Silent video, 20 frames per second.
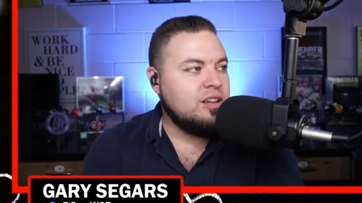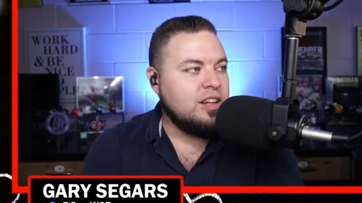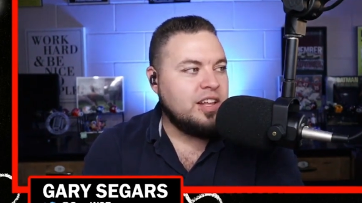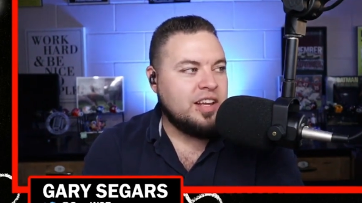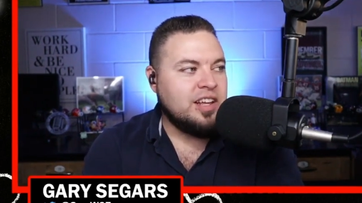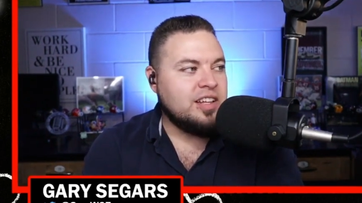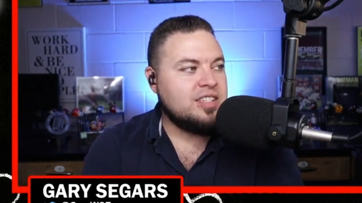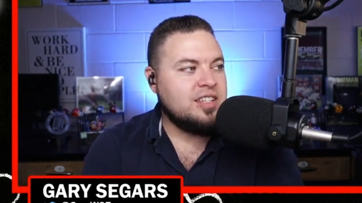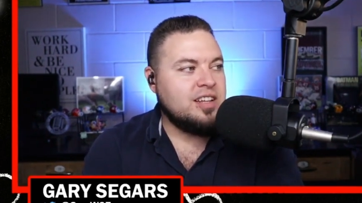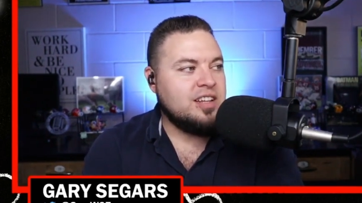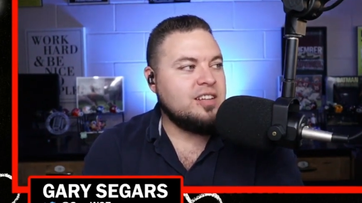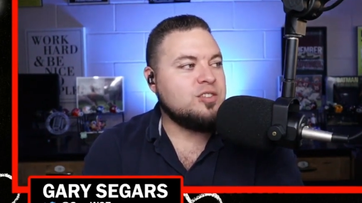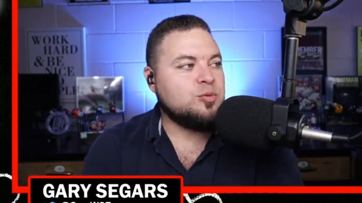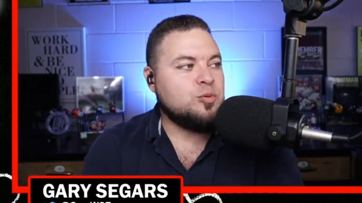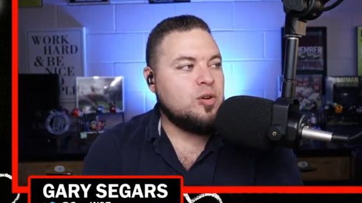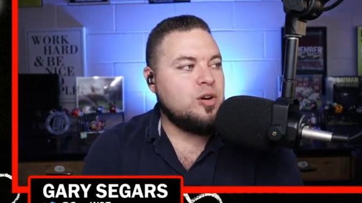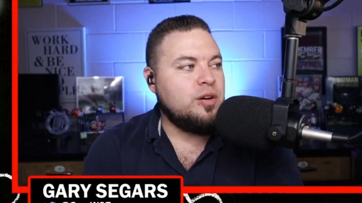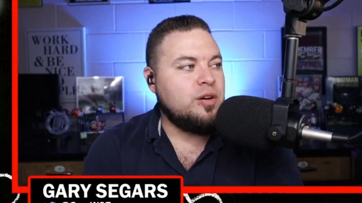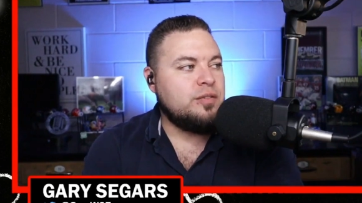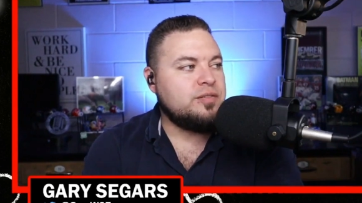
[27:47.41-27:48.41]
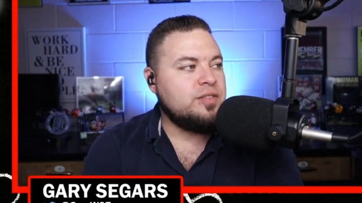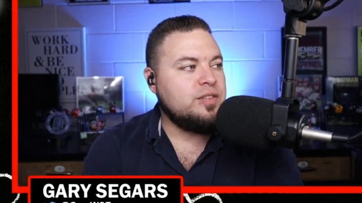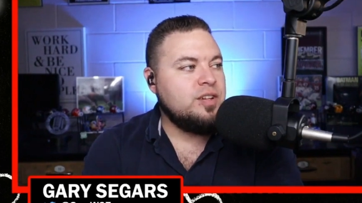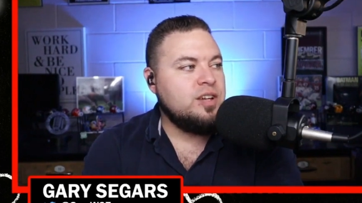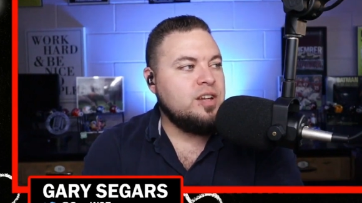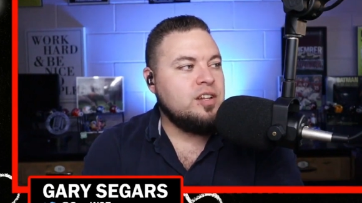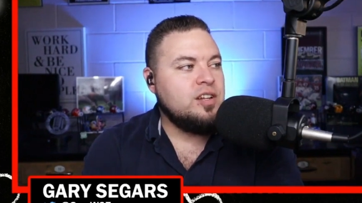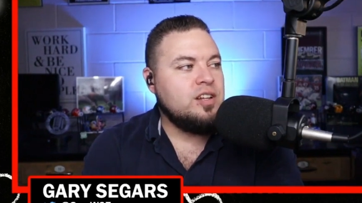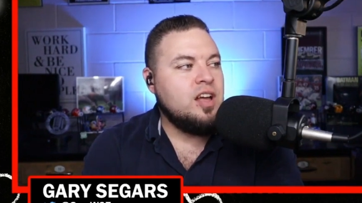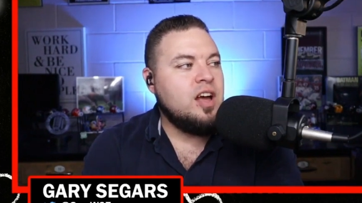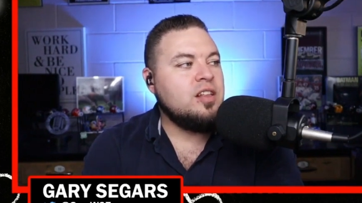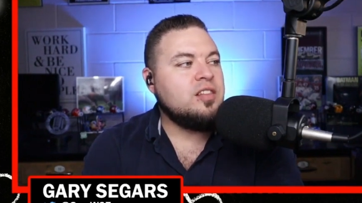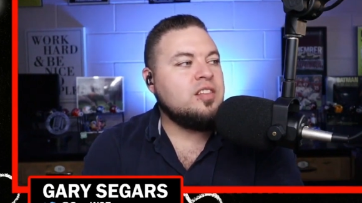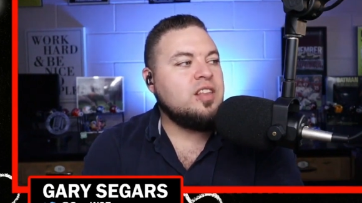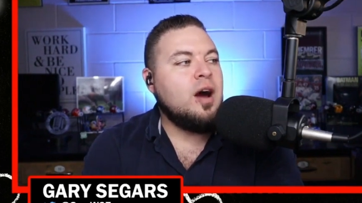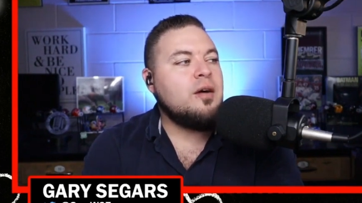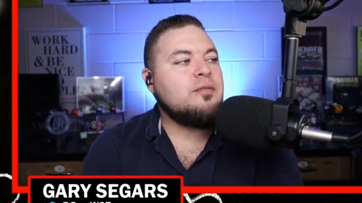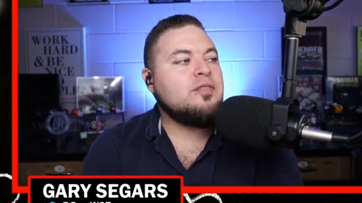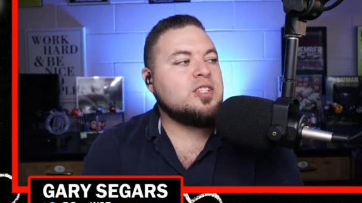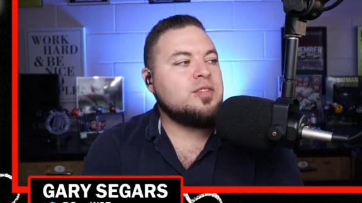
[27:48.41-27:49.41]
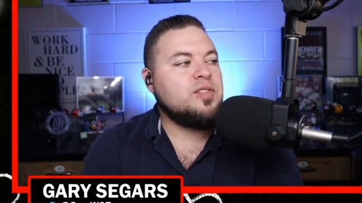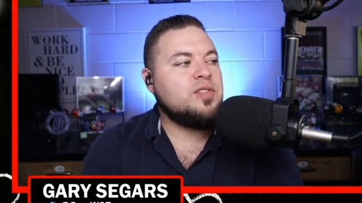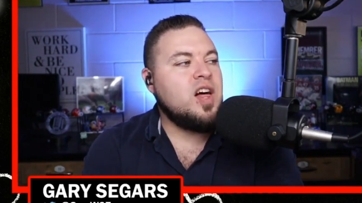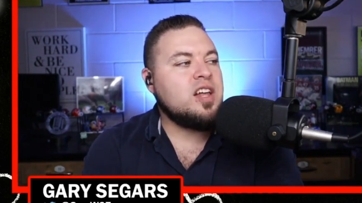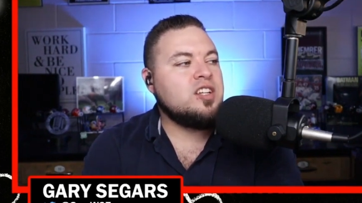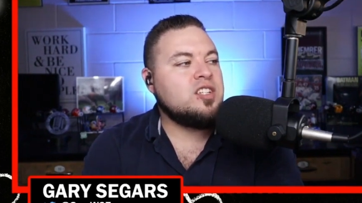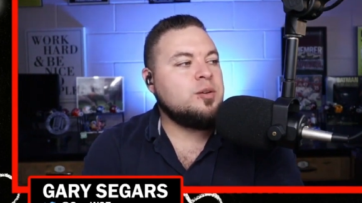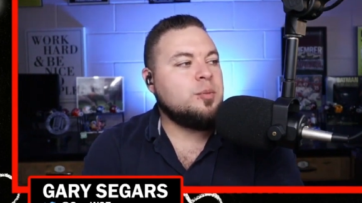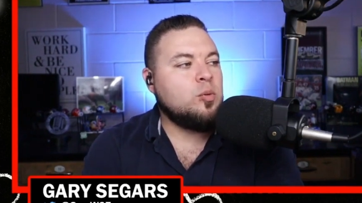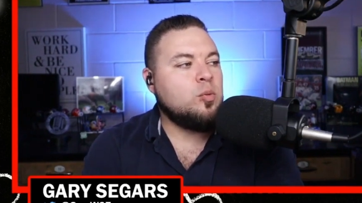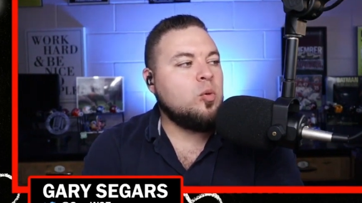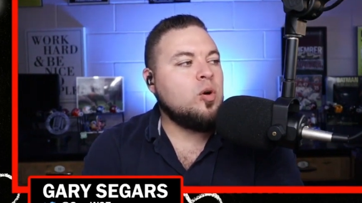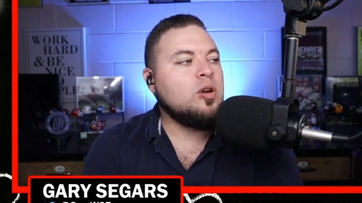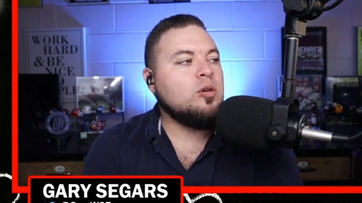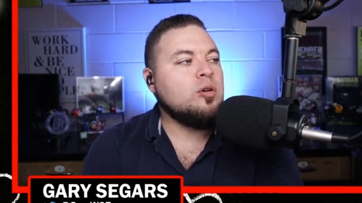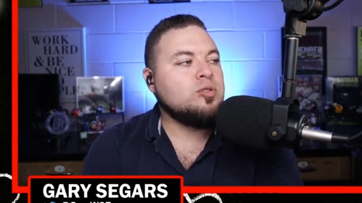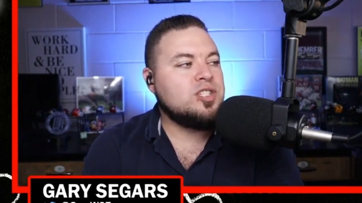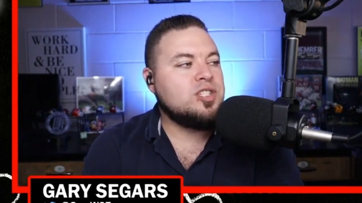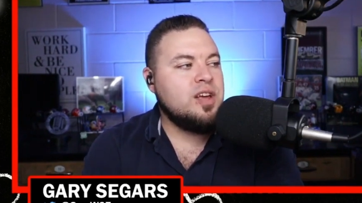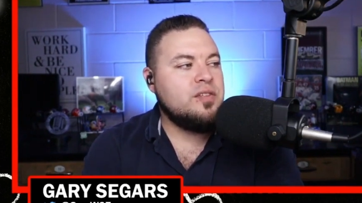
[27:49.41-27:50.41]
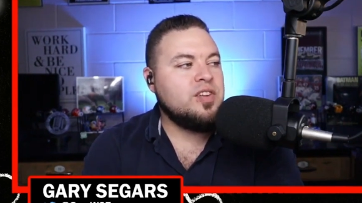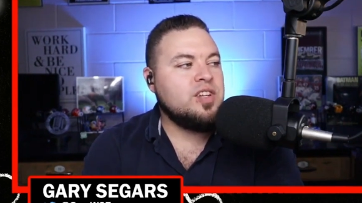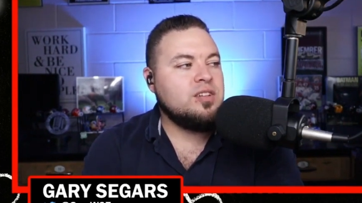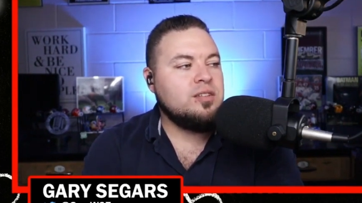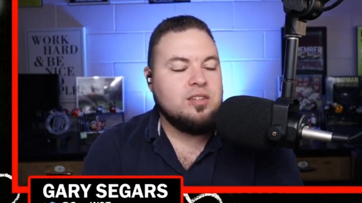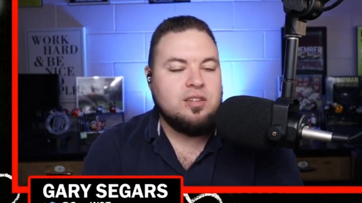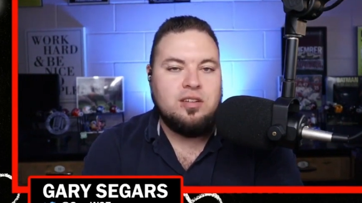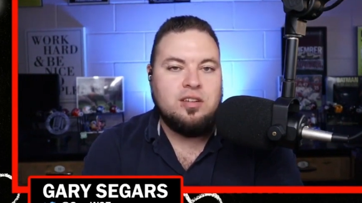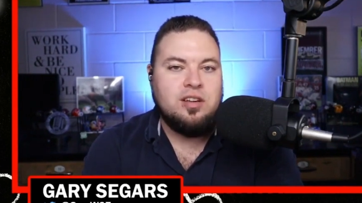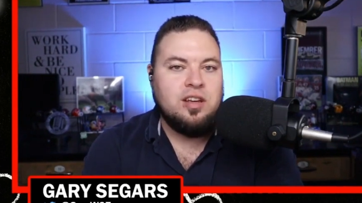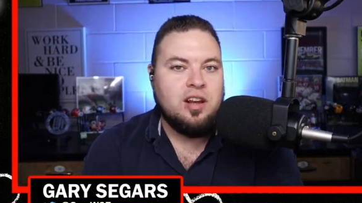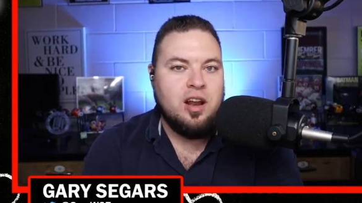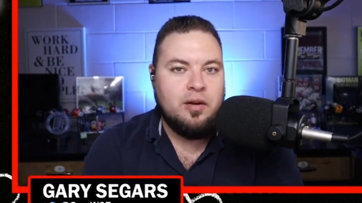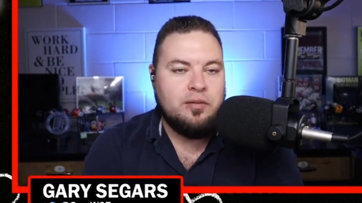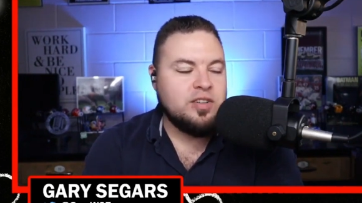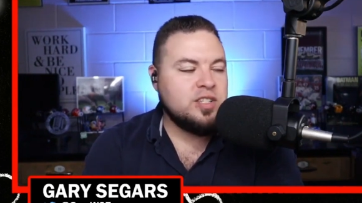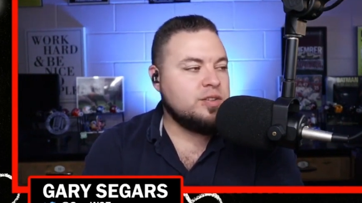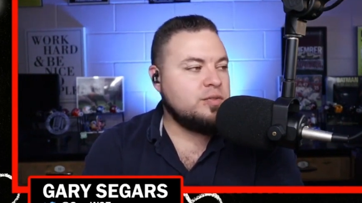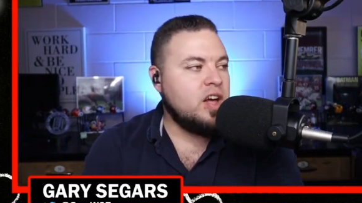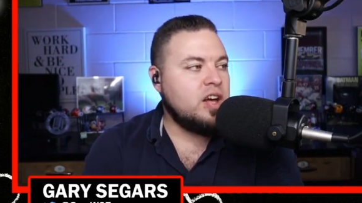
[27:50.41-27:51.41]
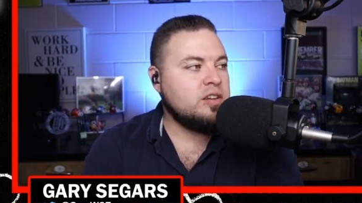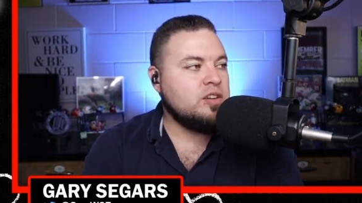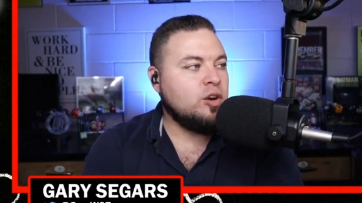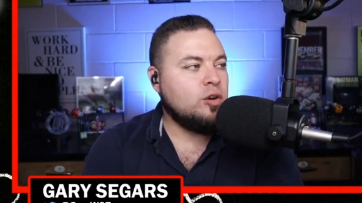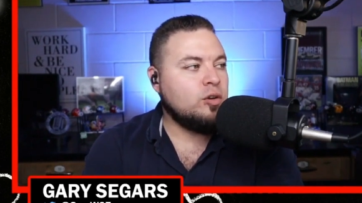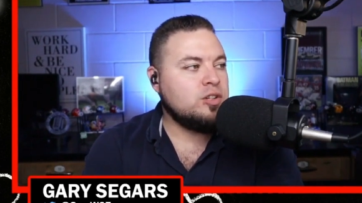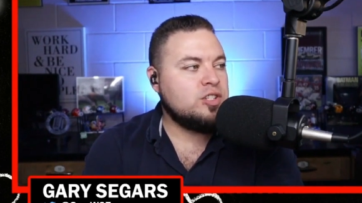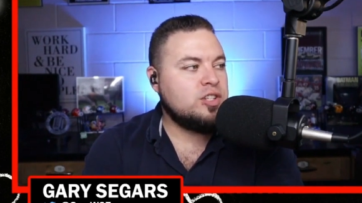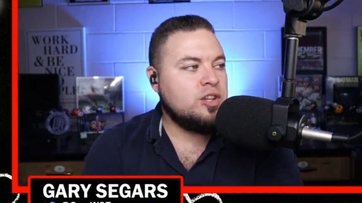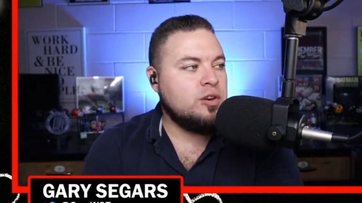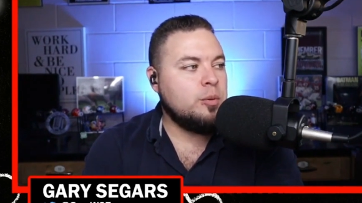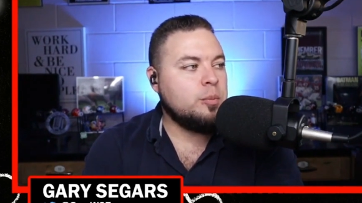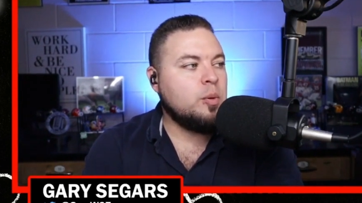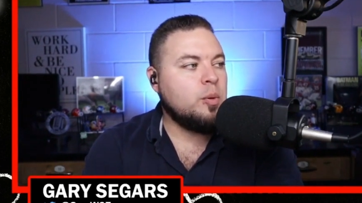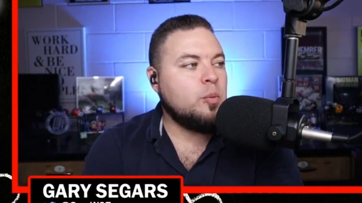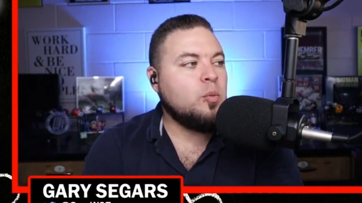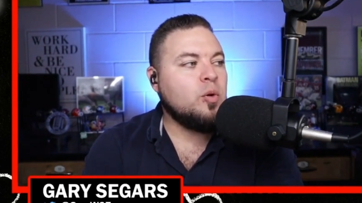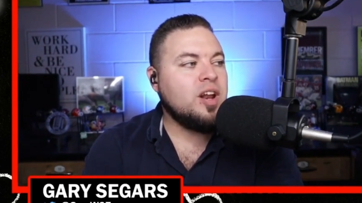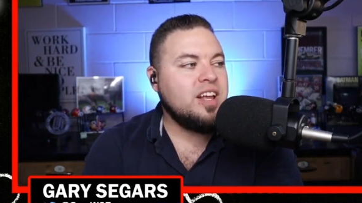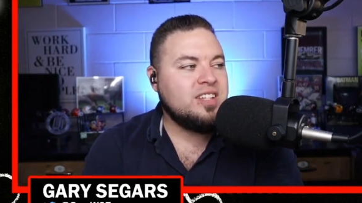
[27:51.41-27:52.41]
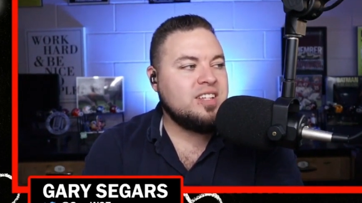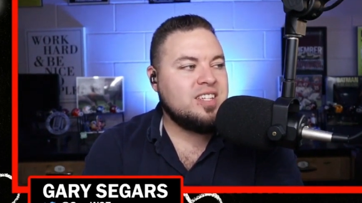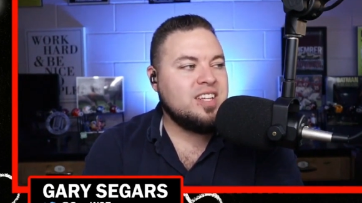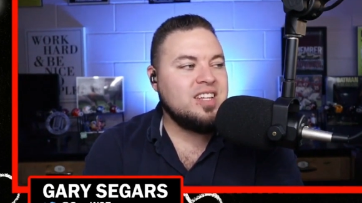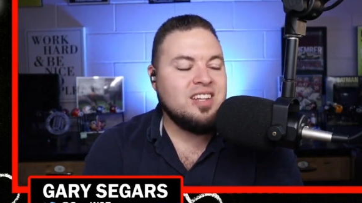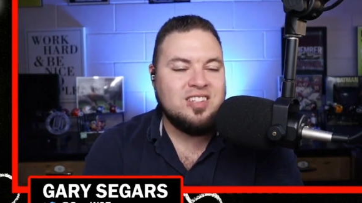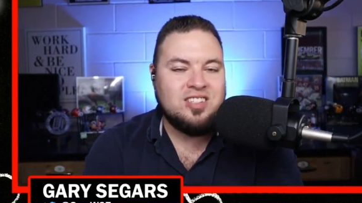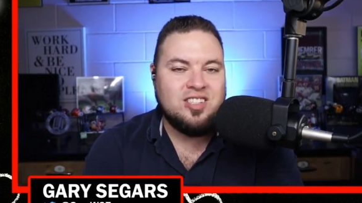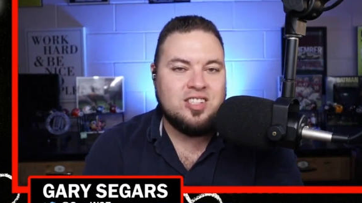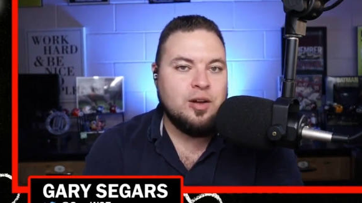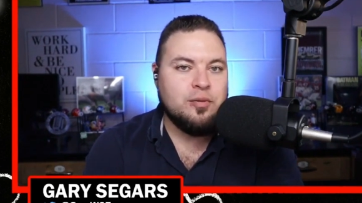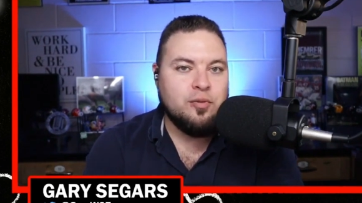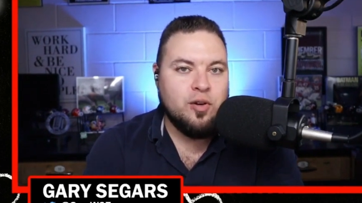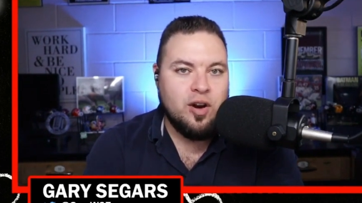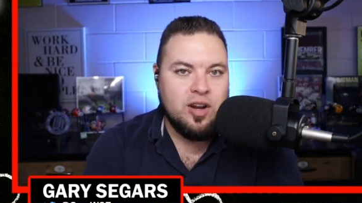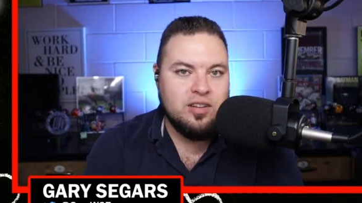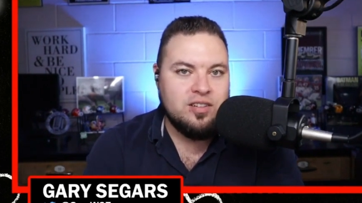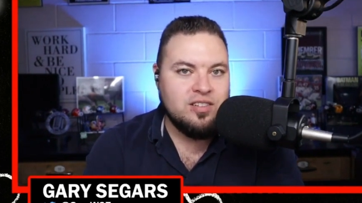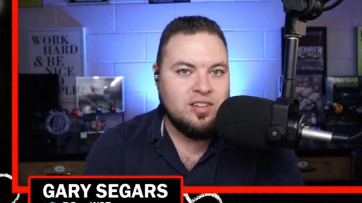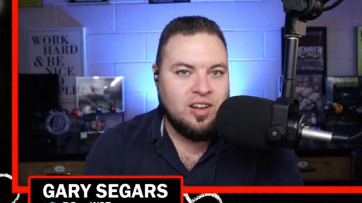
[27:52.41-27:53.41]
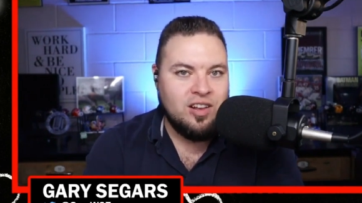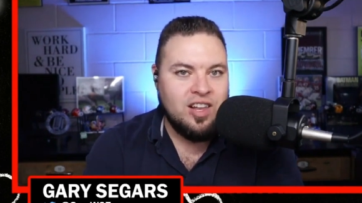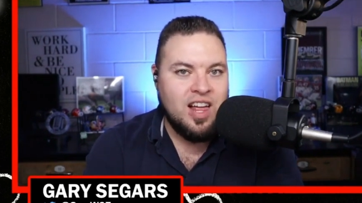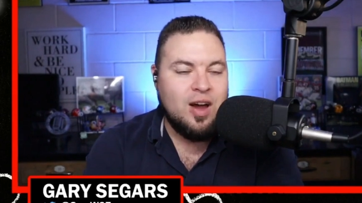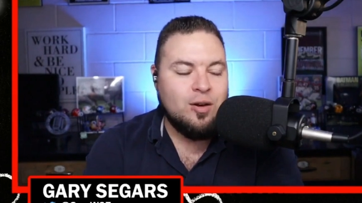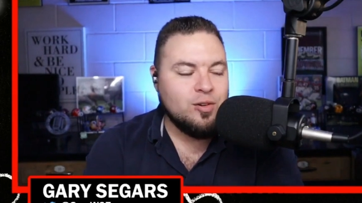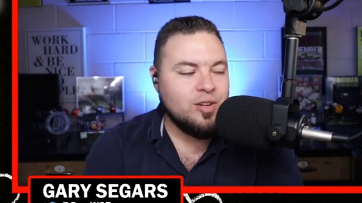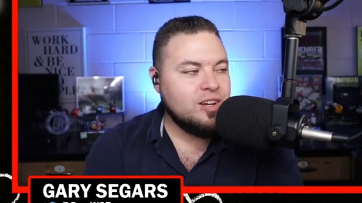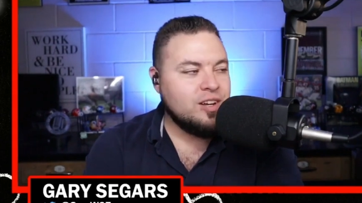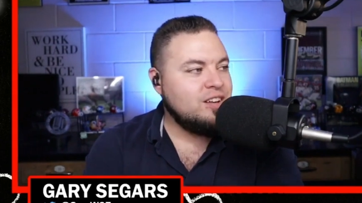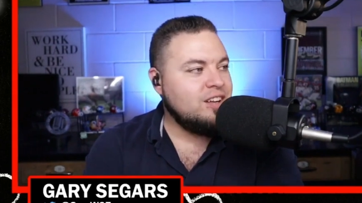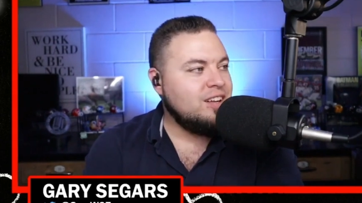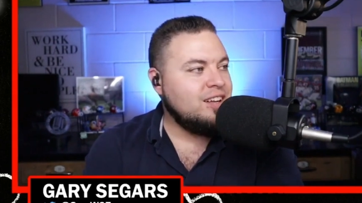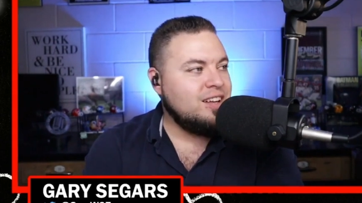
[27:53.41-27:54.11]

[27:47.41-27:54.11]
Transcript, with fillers: Like it's it's rough. Uh, the offensive line is number 107 in offensive line yards. They're number 118 in stuff rate allowed.